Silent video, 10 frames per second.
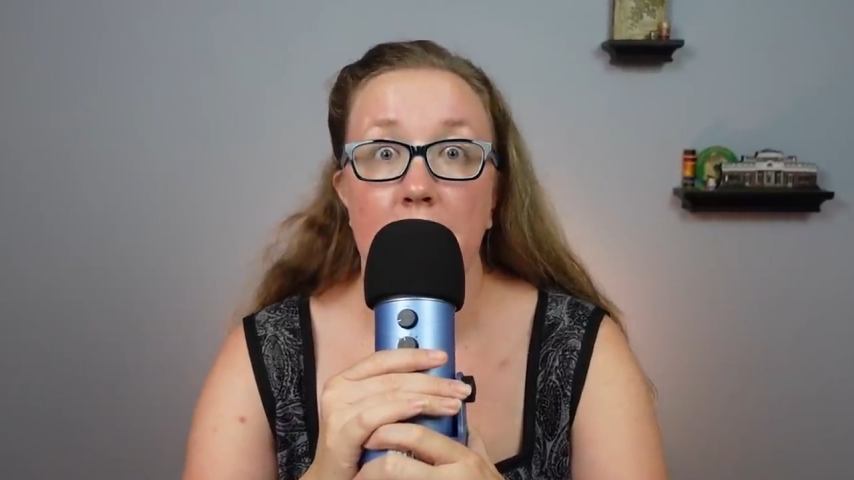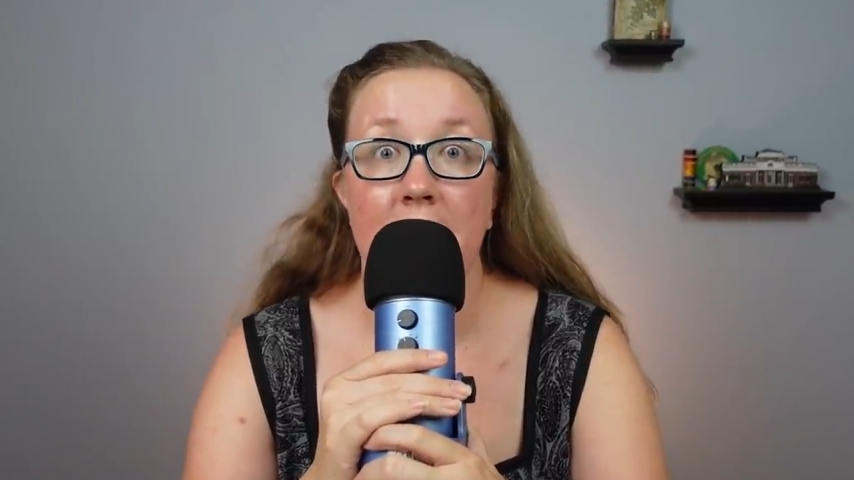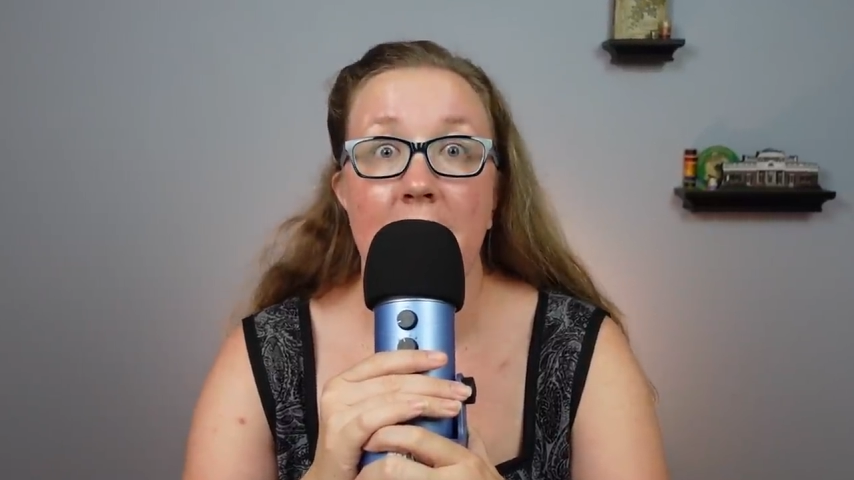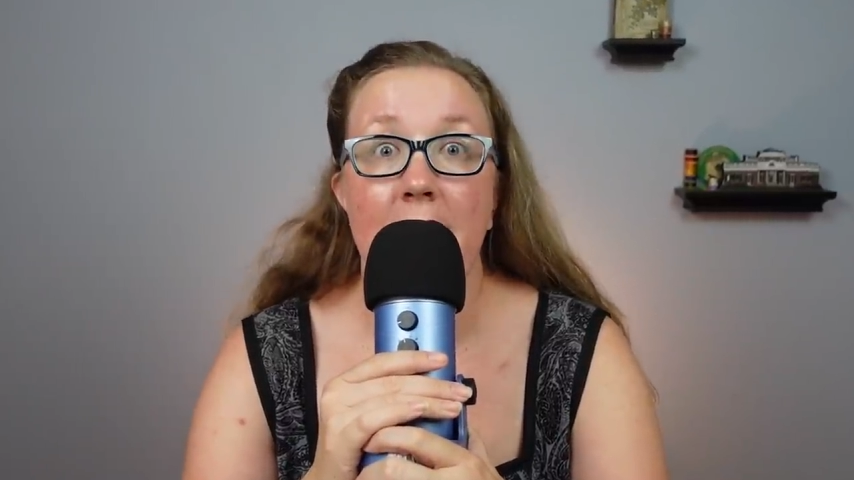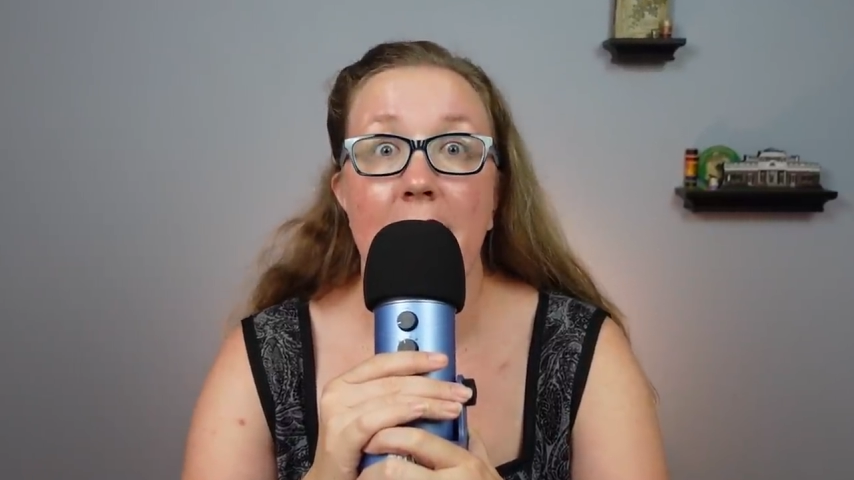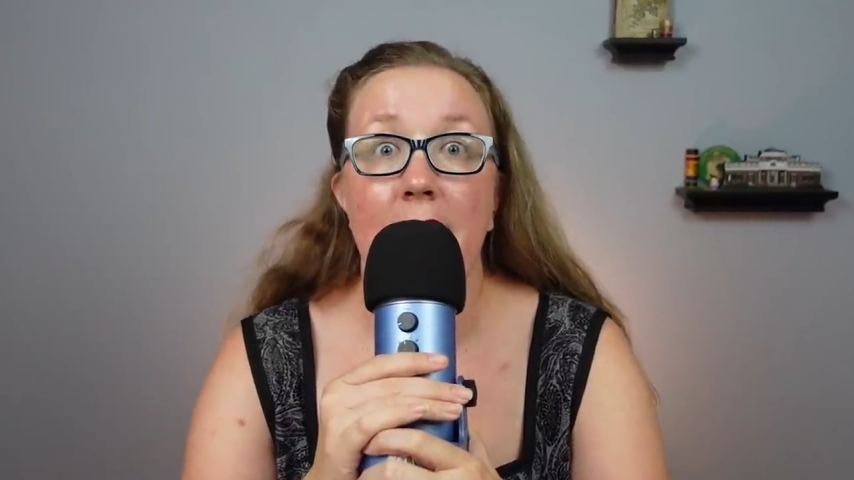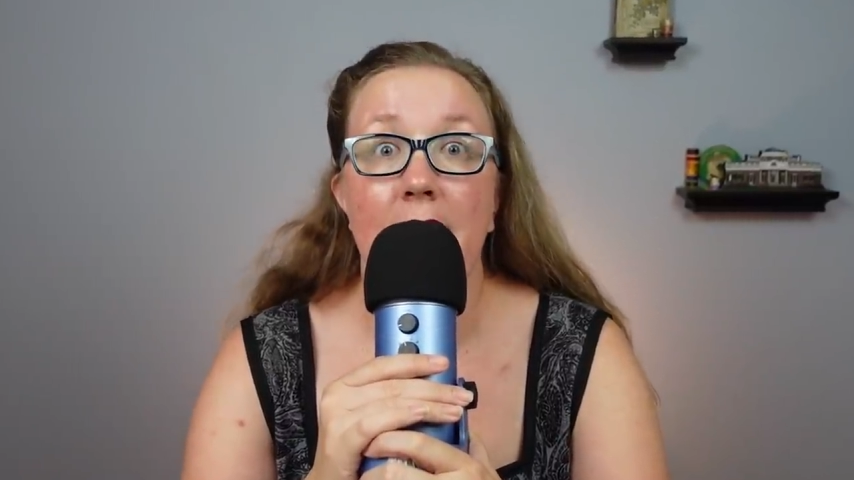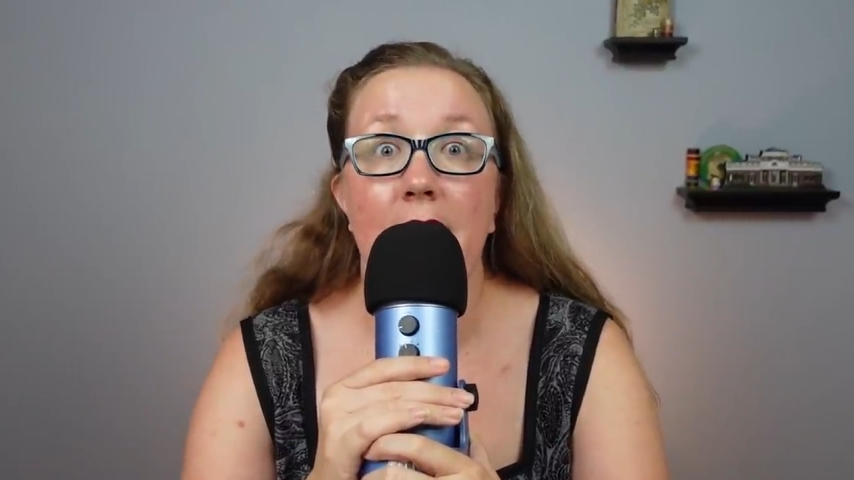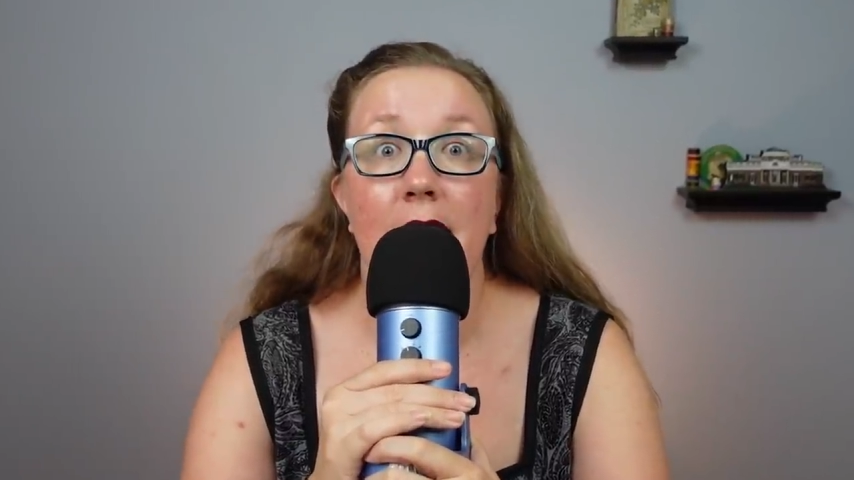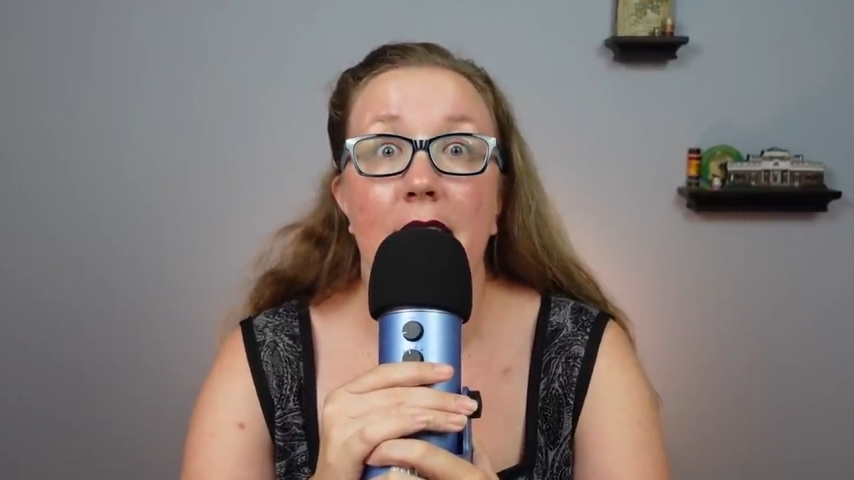
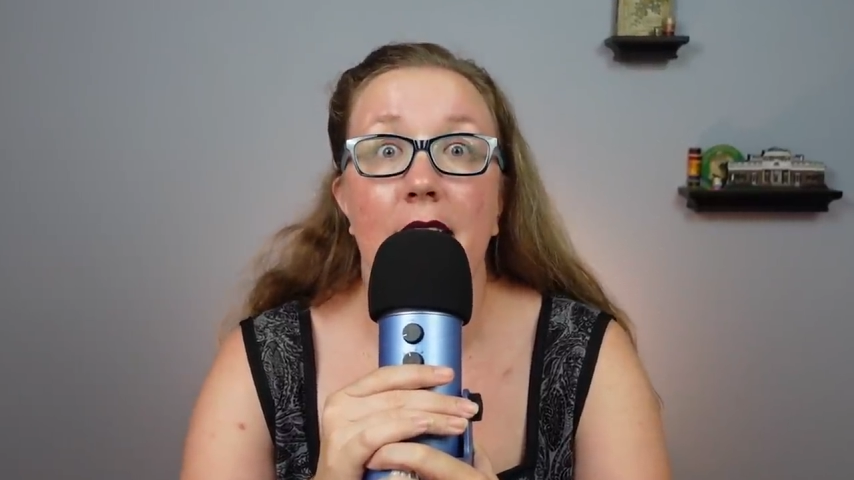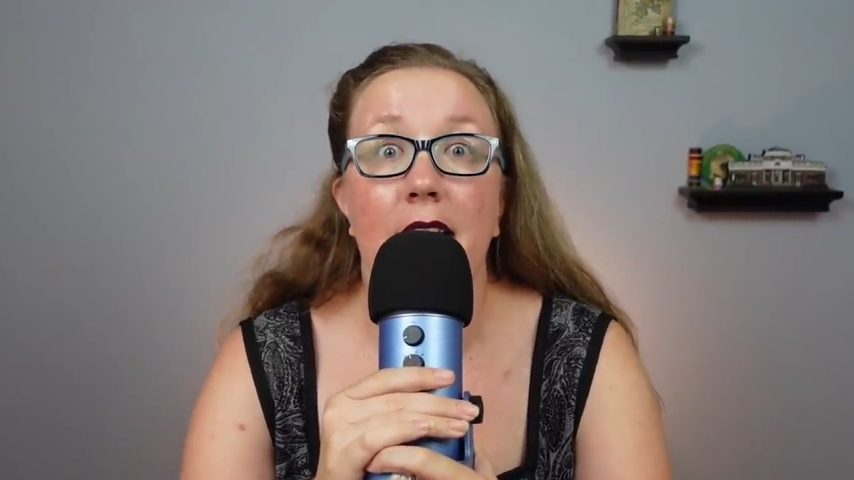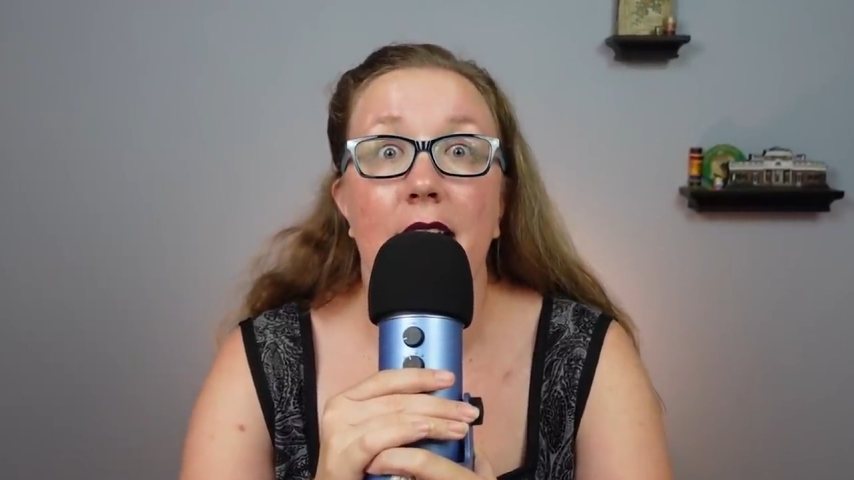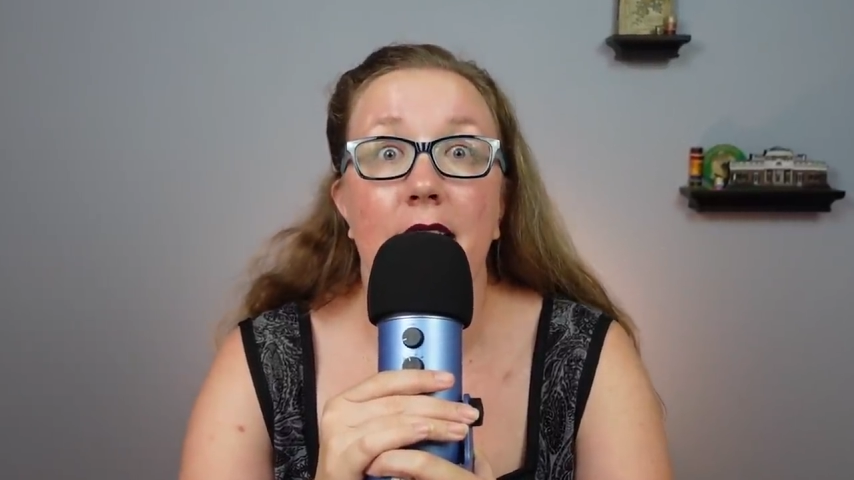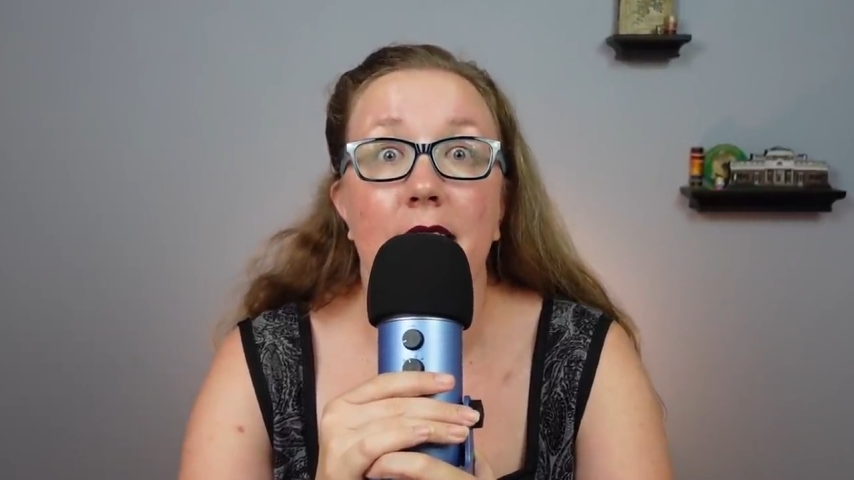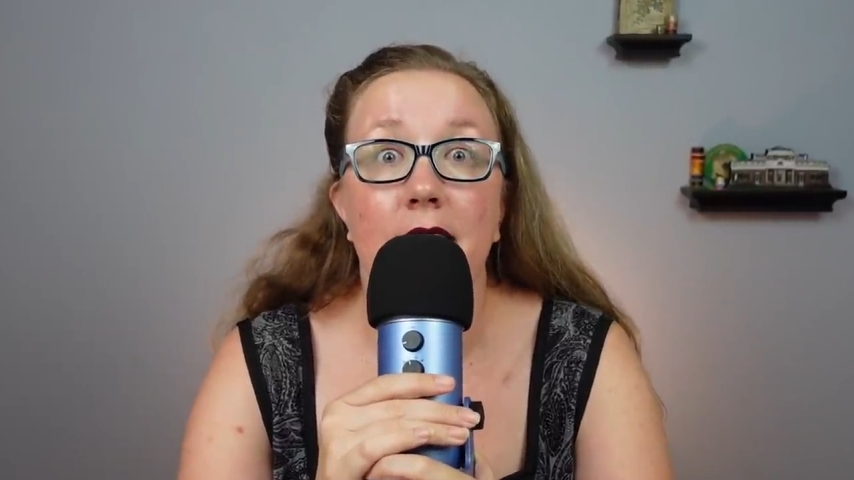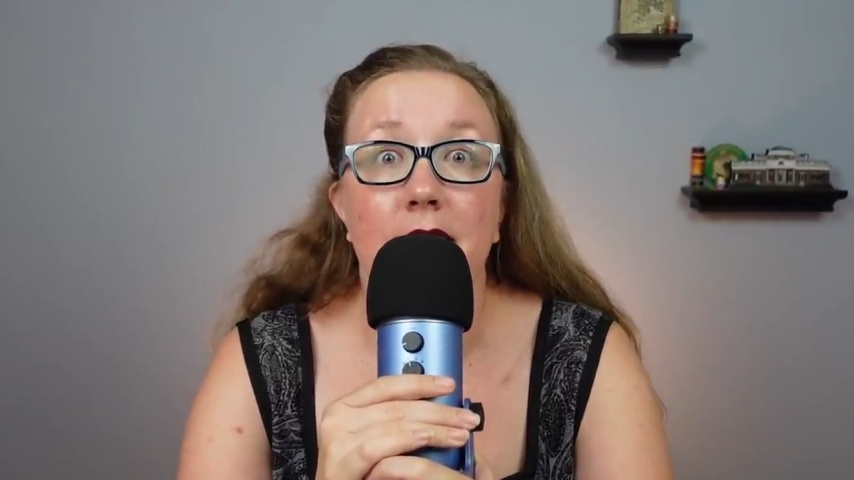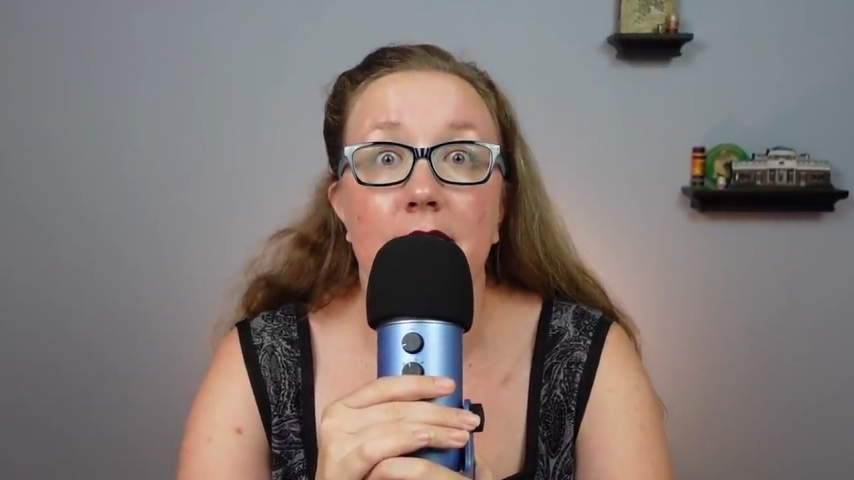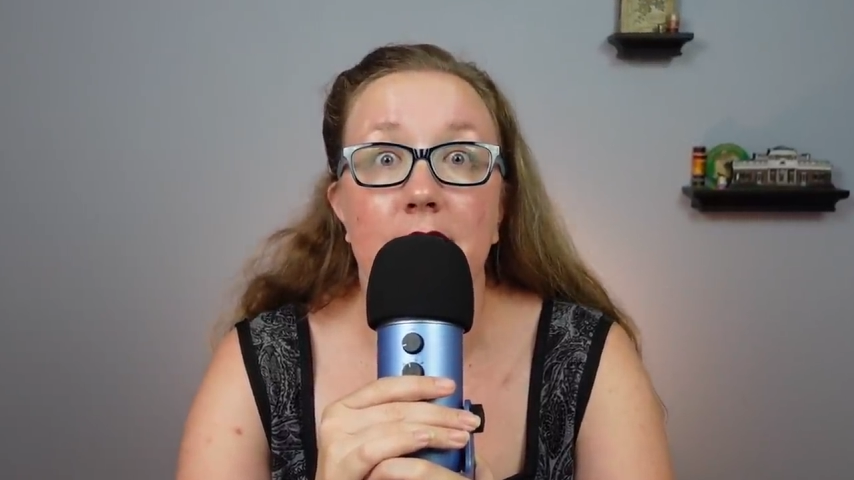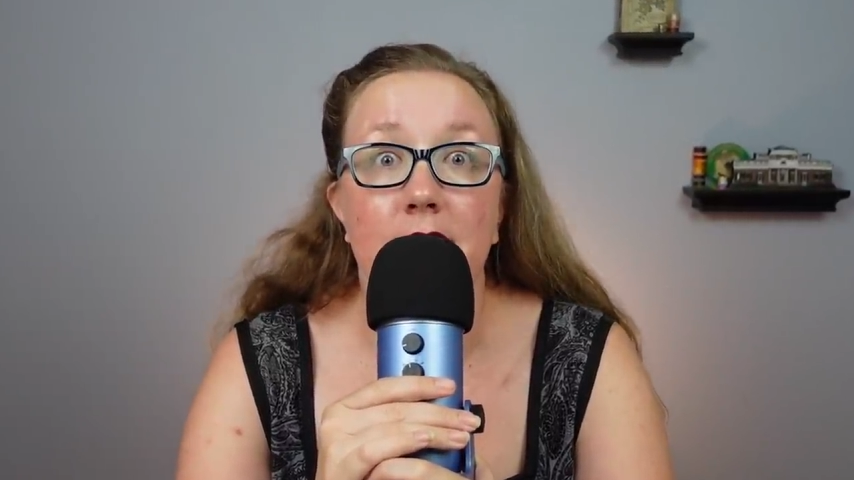
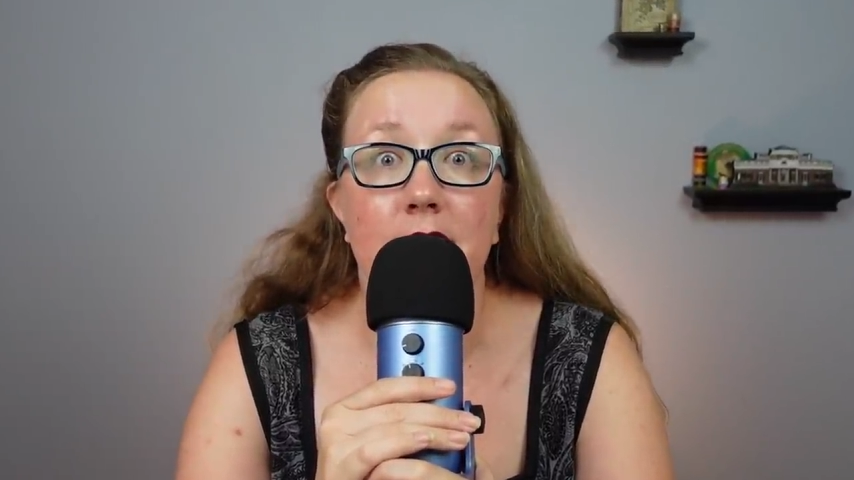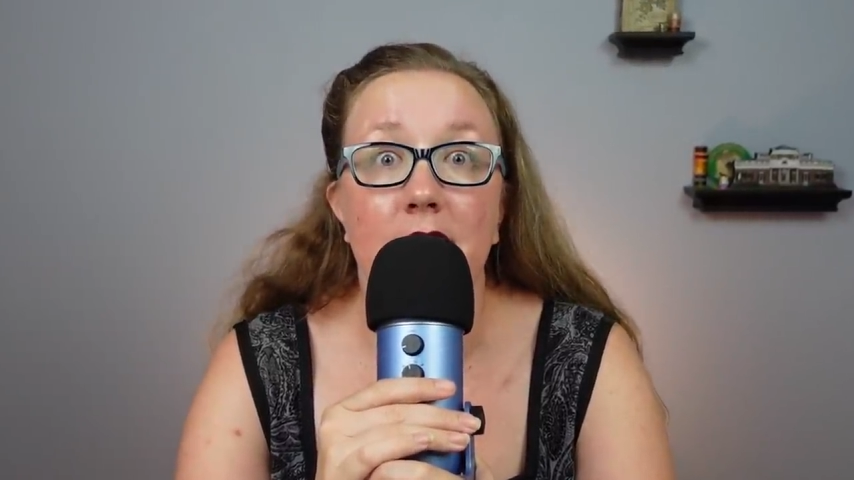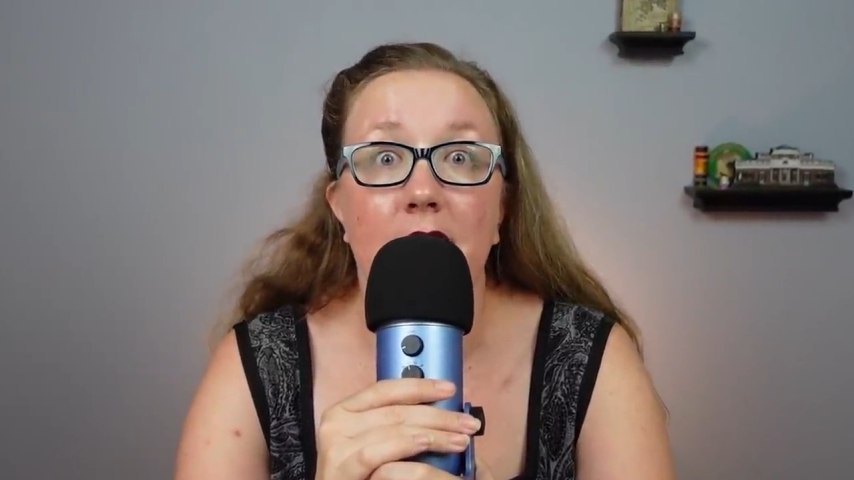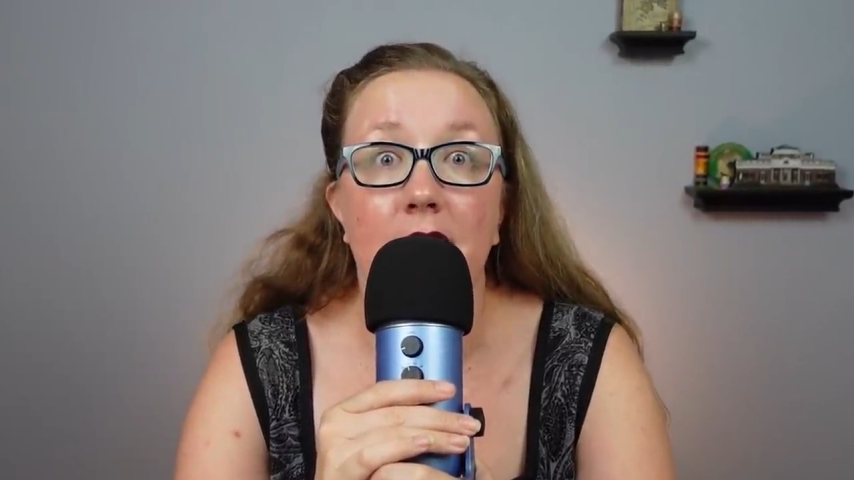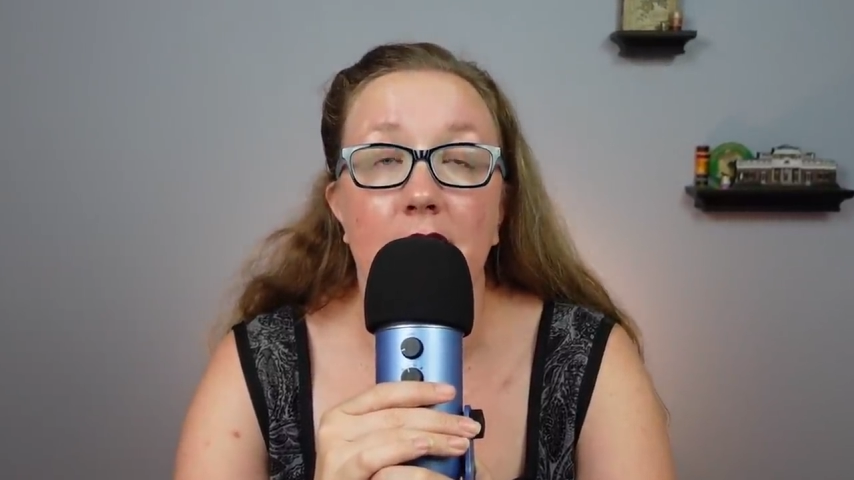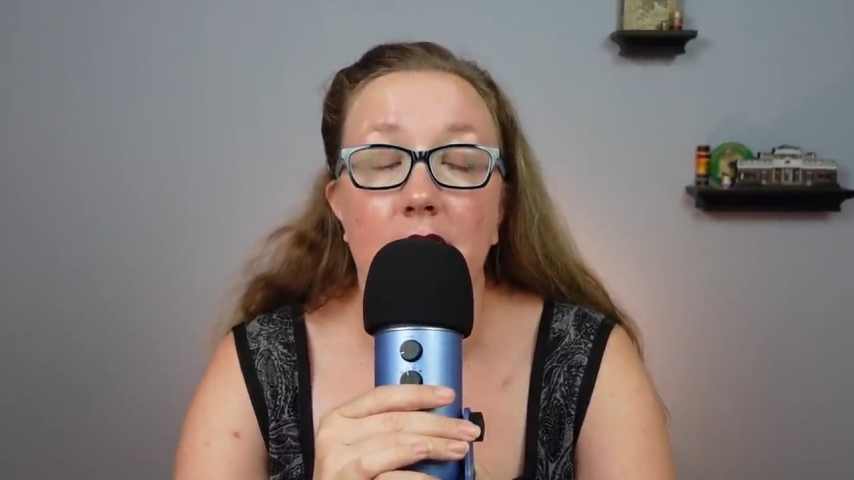hell.